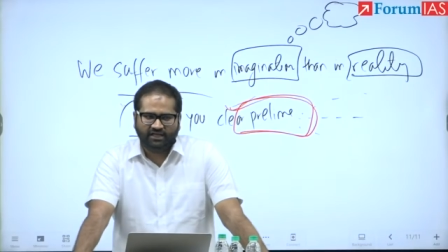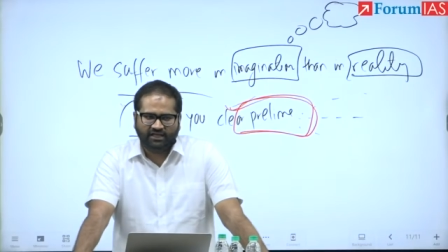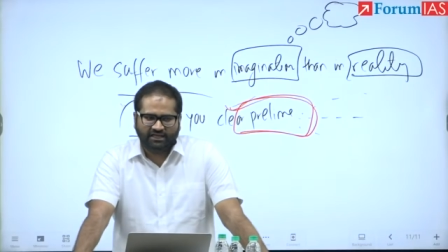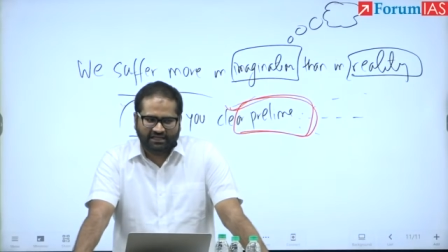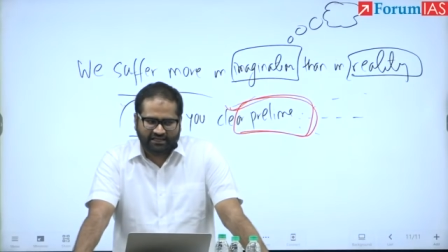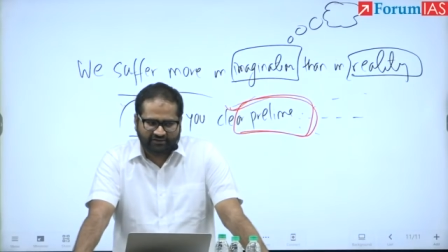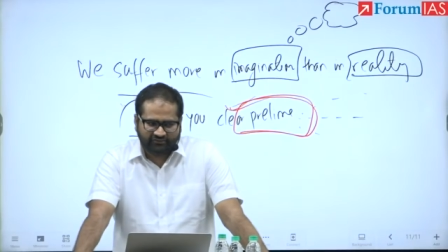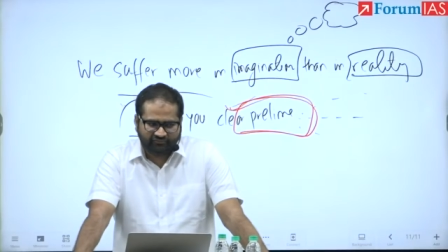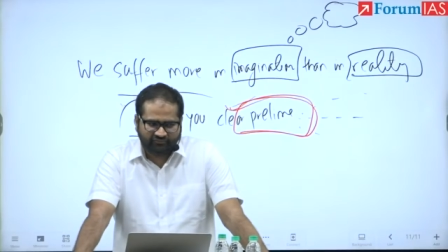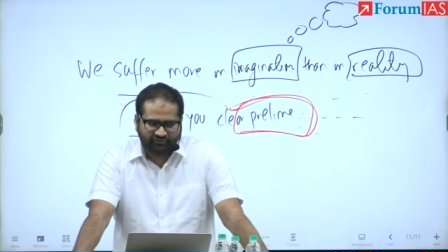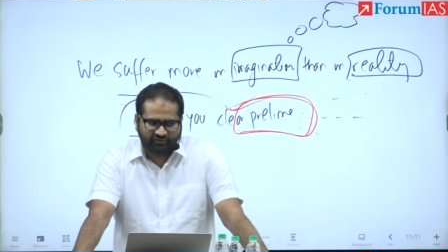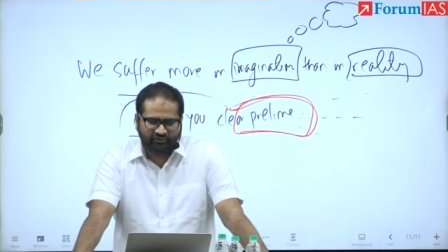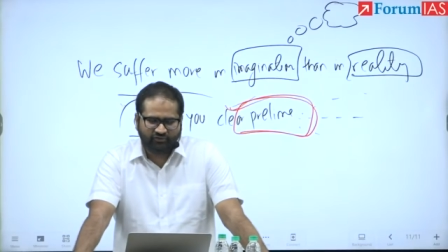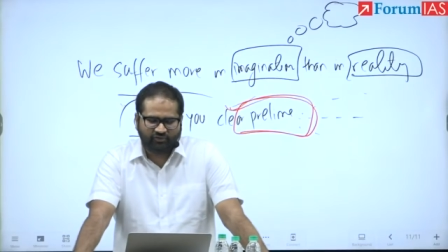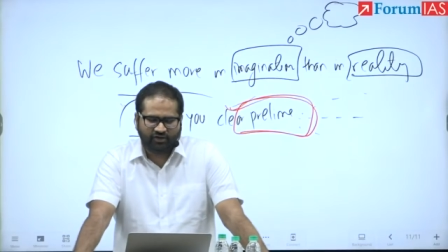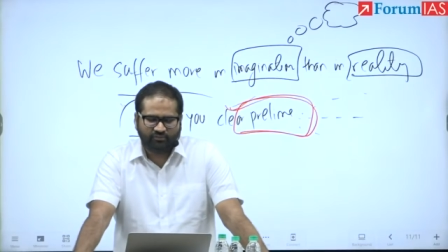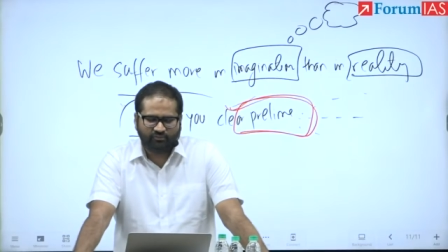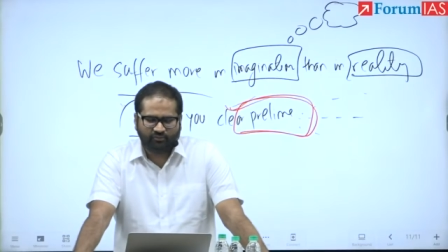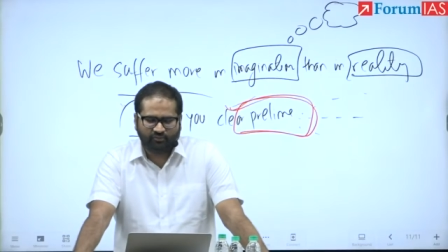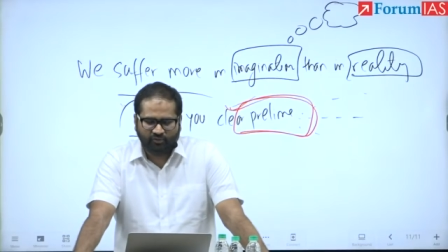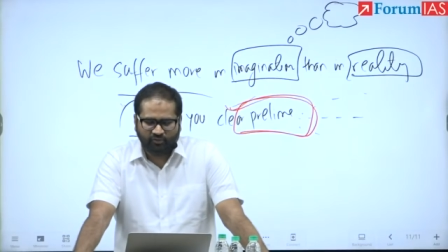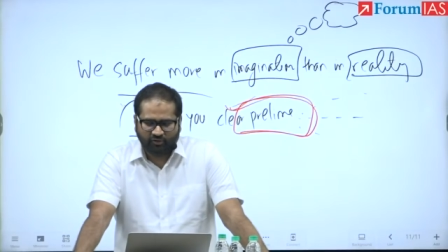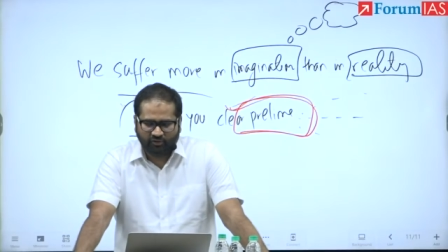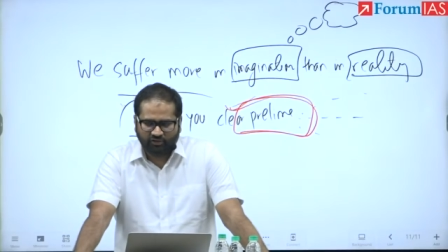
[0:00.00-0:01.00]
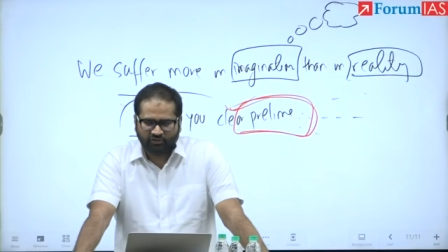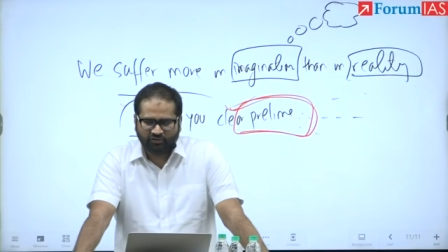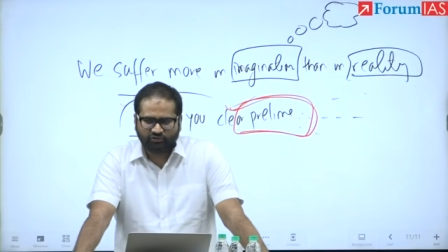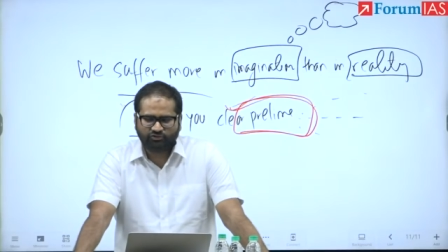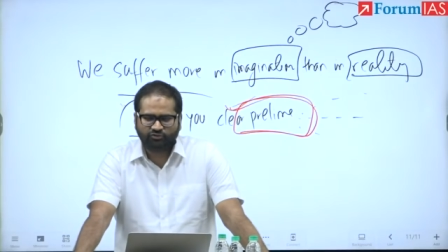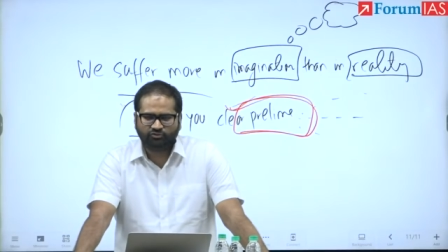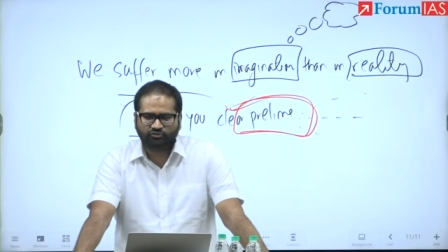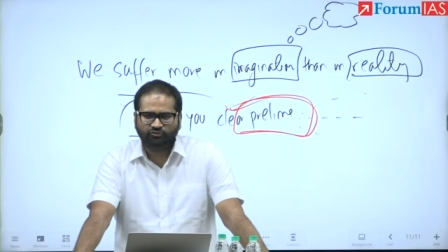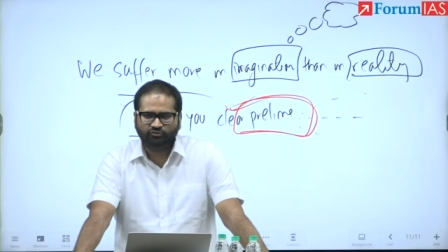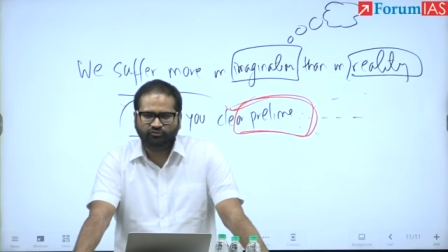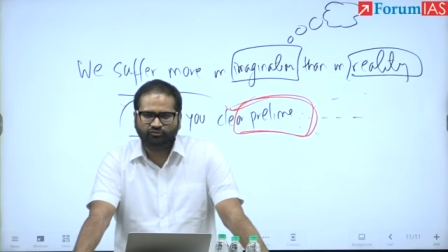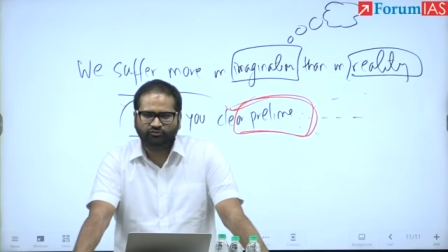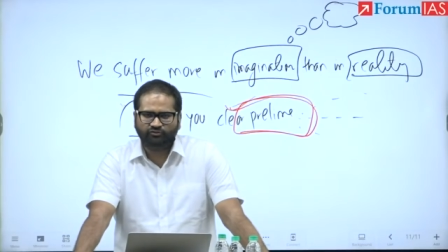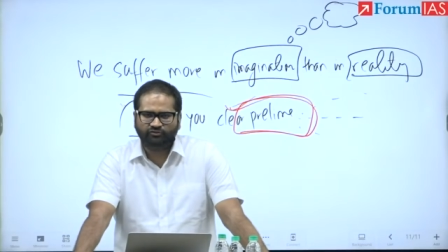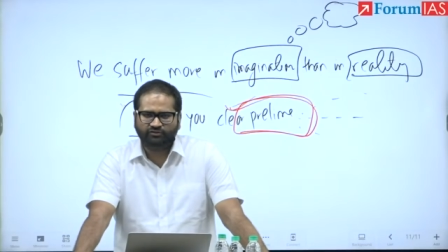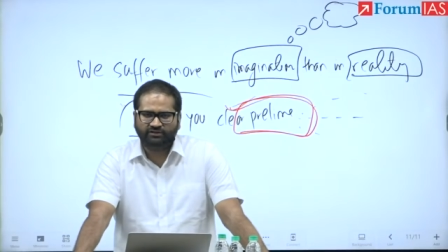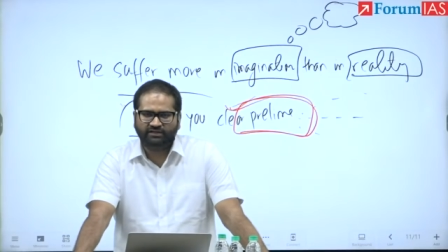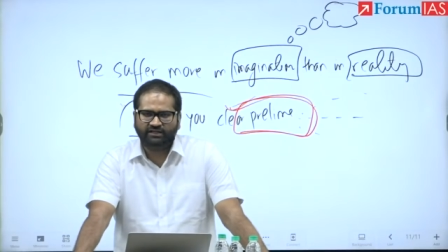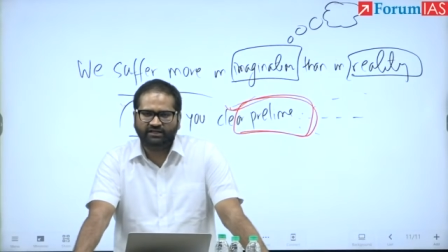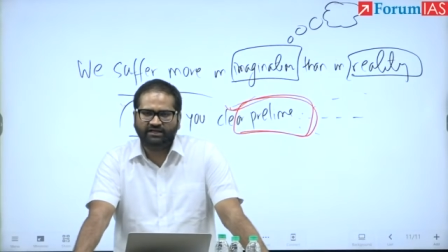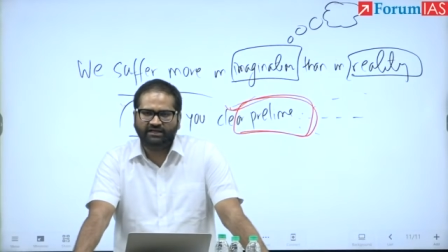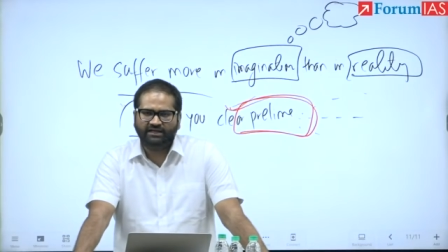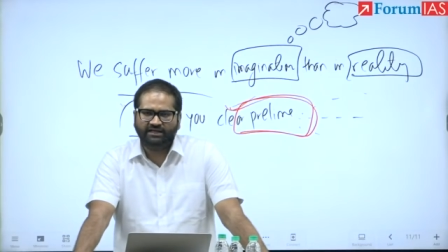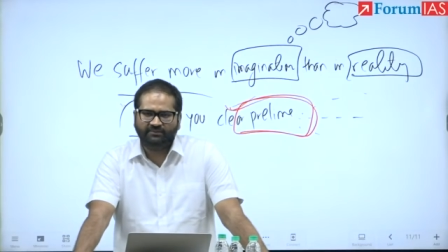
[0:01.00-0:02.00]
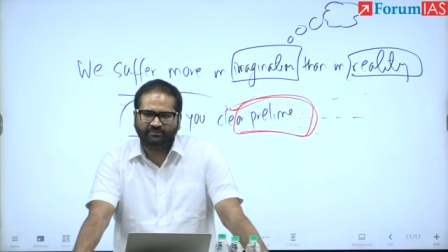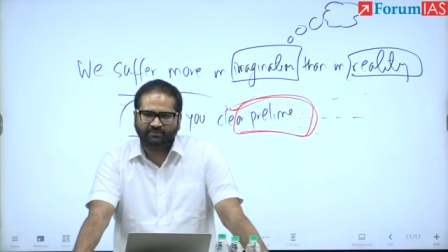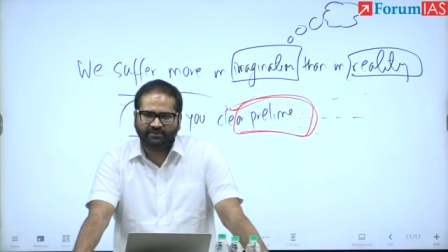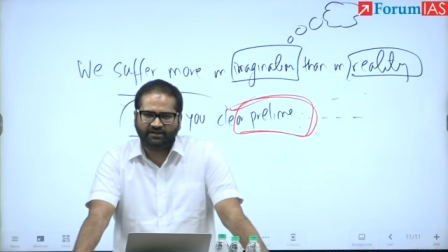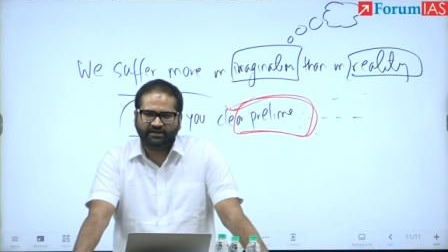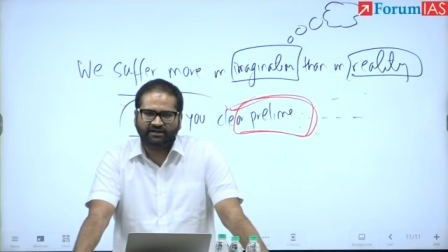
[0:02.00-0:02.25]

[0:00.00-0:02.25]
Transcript: if you have gone through the labor